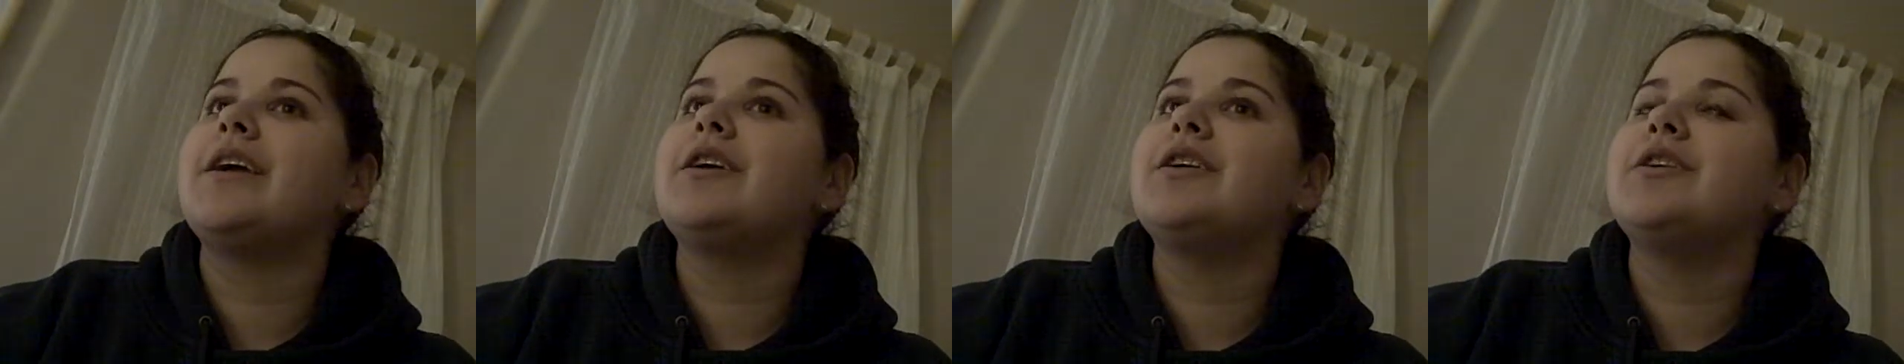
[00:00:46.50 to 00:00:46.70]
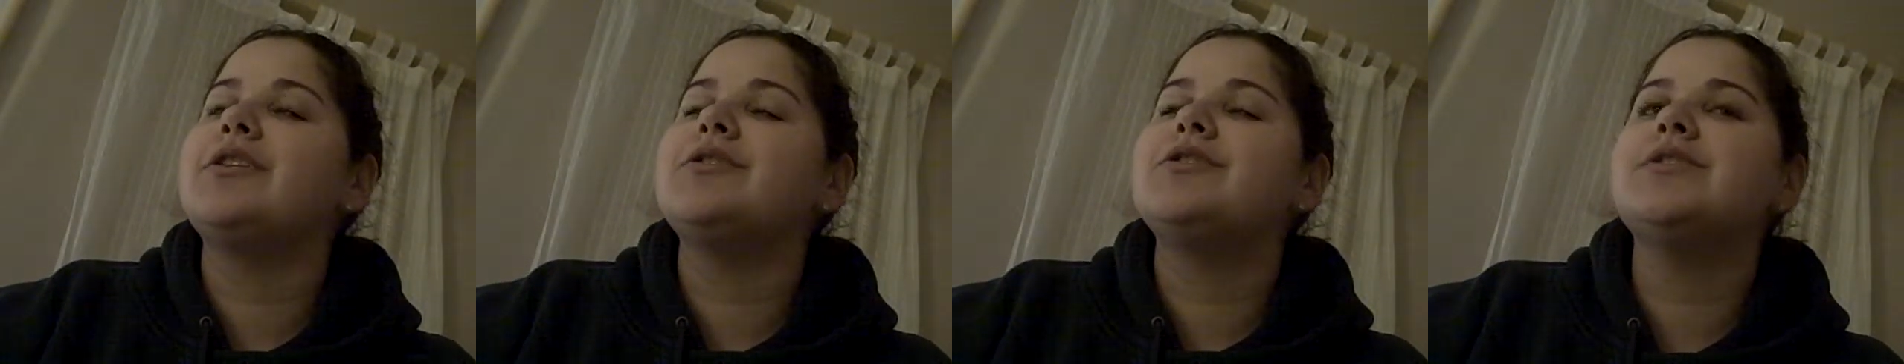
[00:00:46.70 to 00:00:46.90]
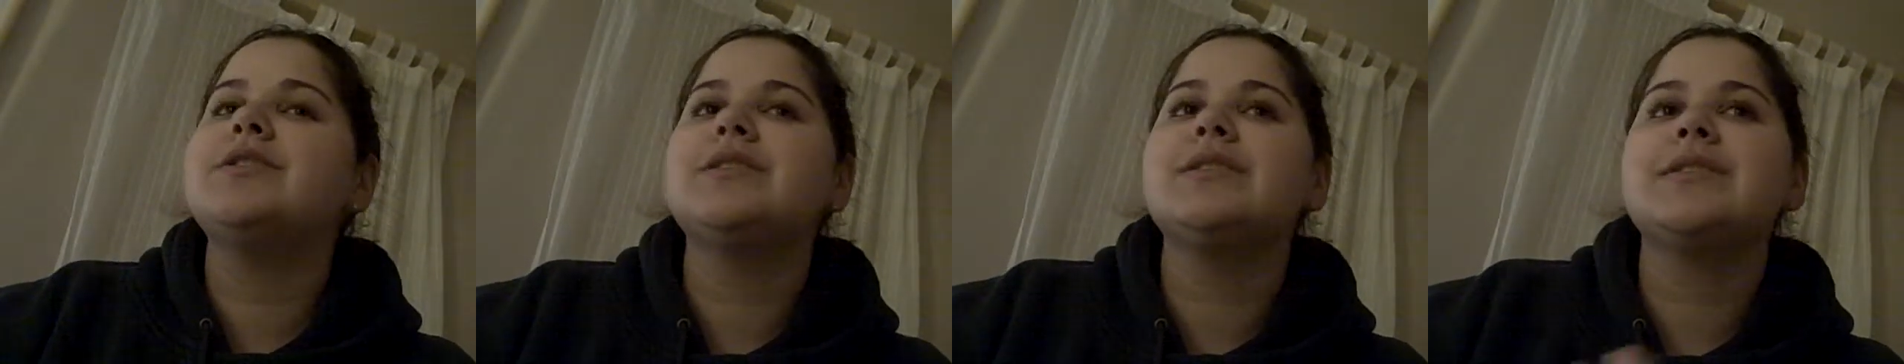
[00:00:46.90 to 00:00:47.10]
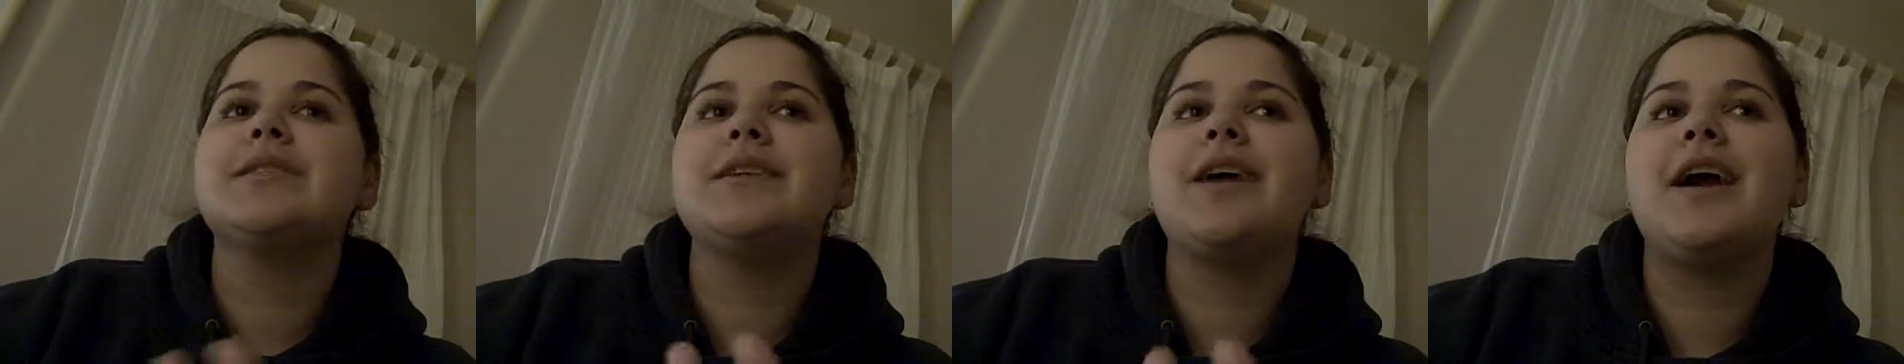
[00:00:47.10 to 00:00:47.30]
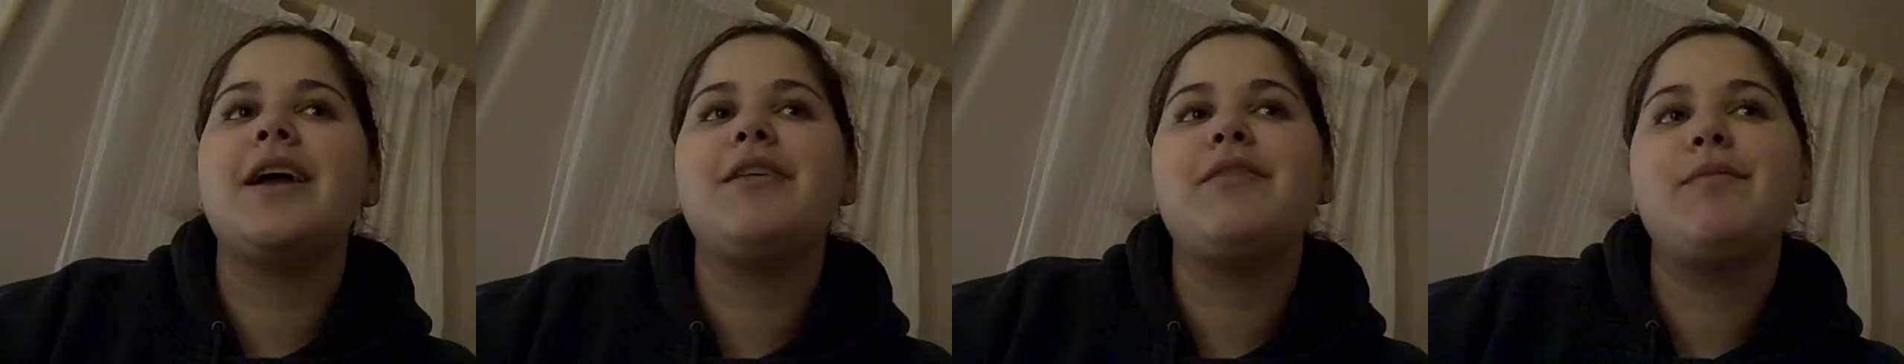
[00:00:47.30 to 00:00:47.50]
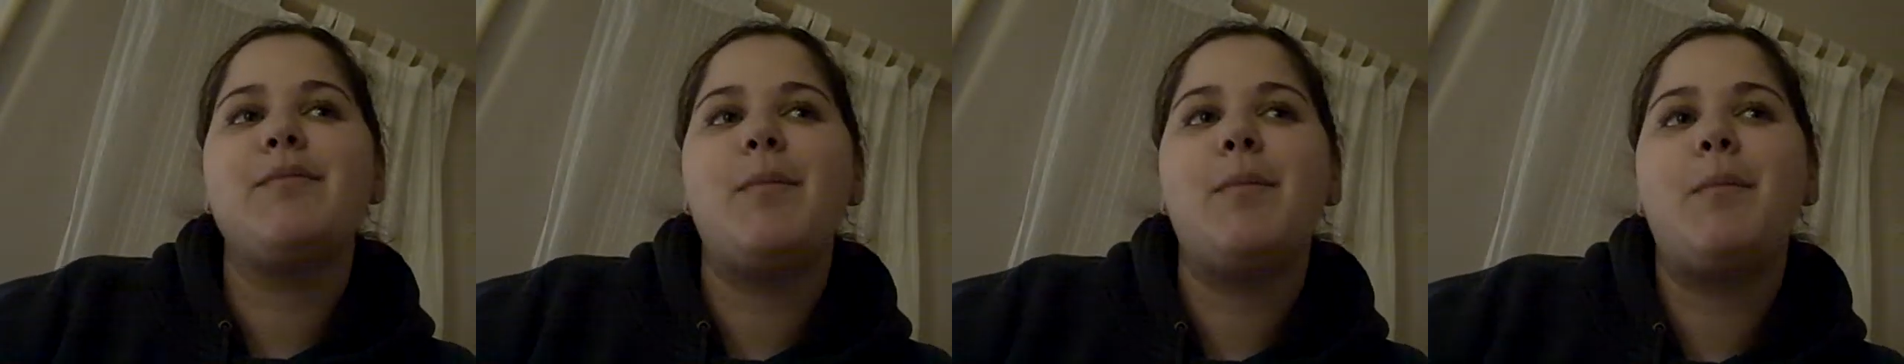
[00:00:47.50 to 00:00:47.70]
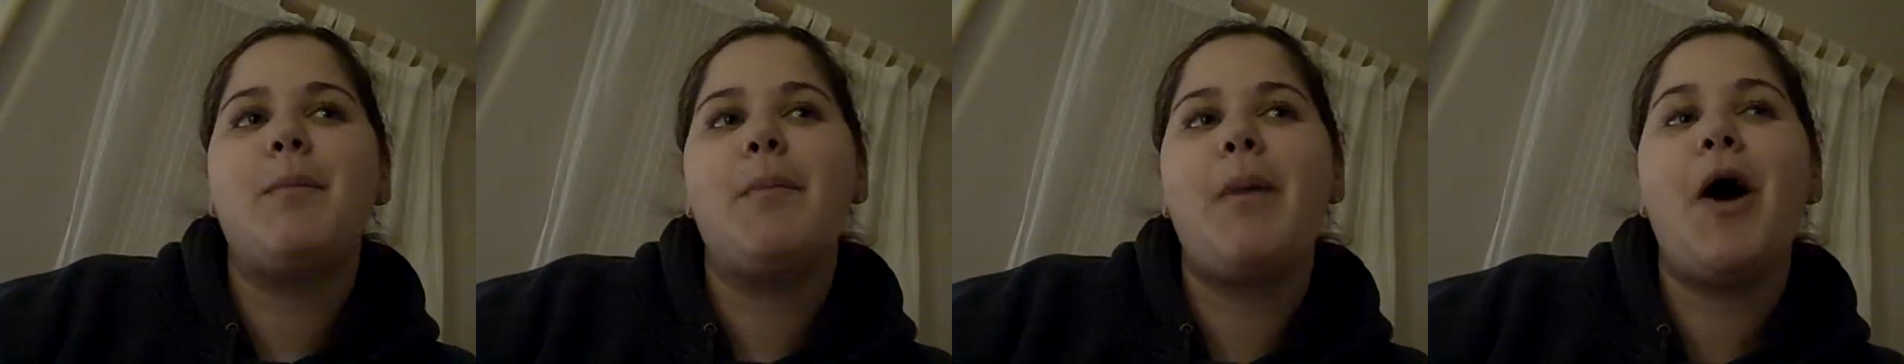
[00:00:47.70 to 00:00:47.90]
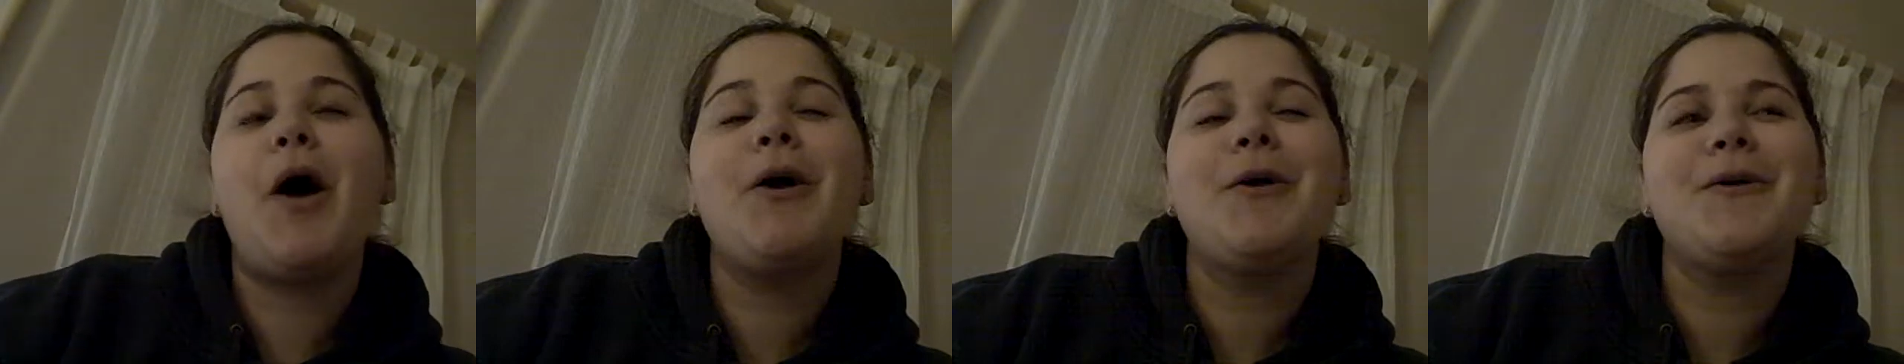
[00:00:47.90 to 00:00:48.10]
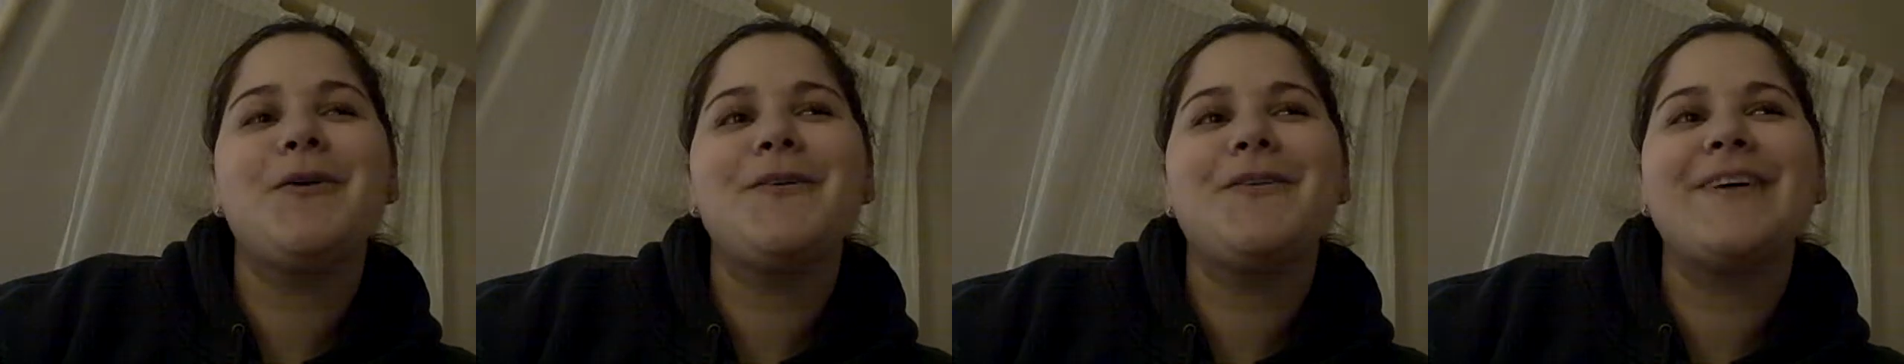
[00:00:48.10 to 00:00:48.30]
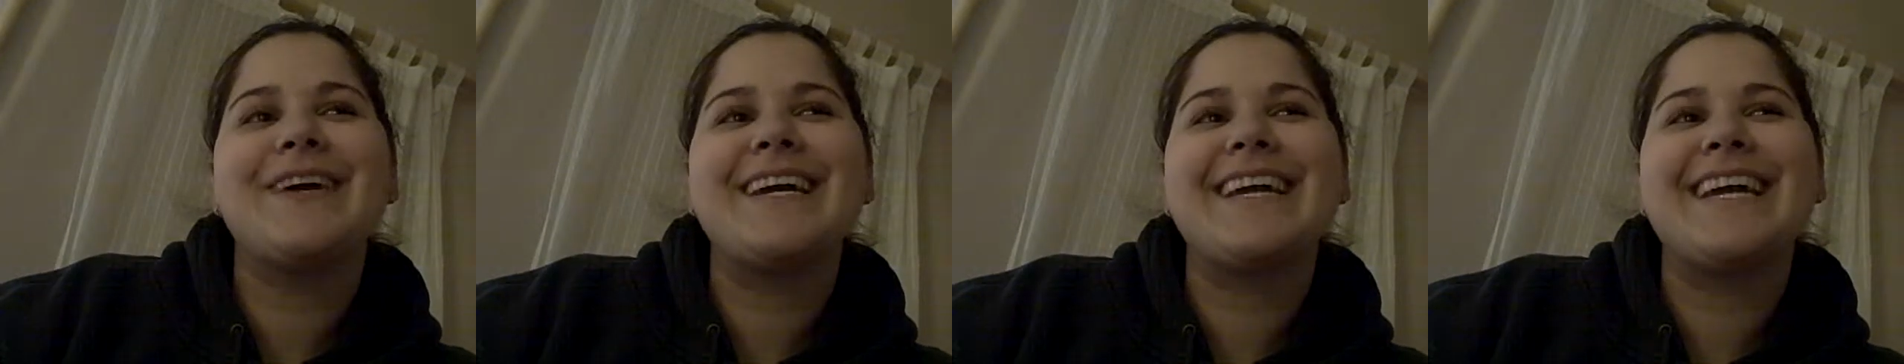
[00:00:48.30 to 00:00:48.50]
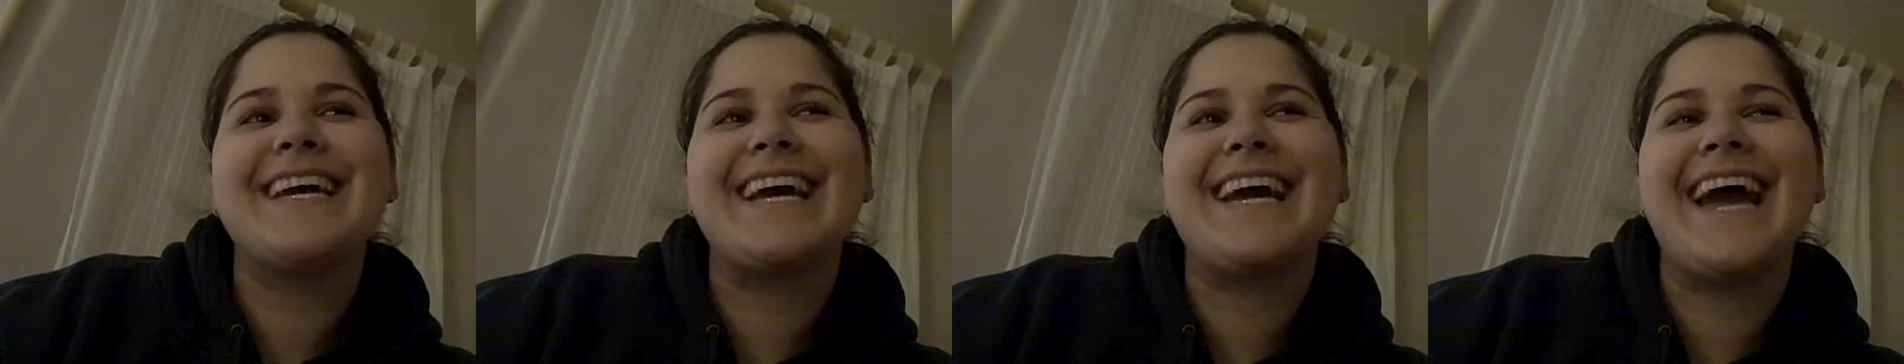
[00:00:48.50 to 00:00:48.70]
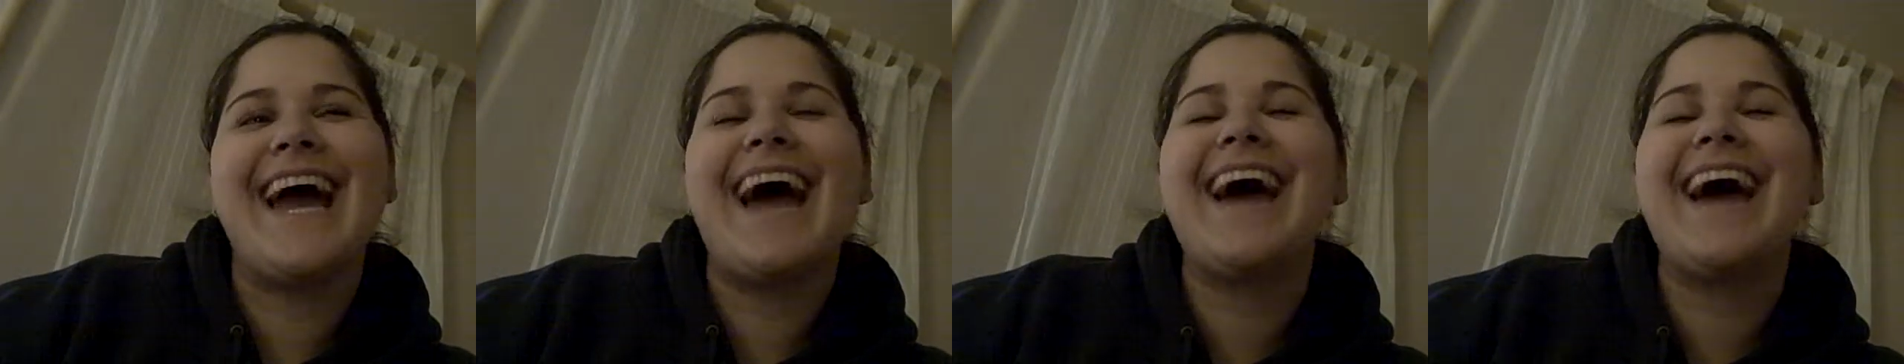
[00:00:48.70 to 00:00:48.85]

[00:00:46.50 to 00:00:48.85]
you're just kind of borrowing it.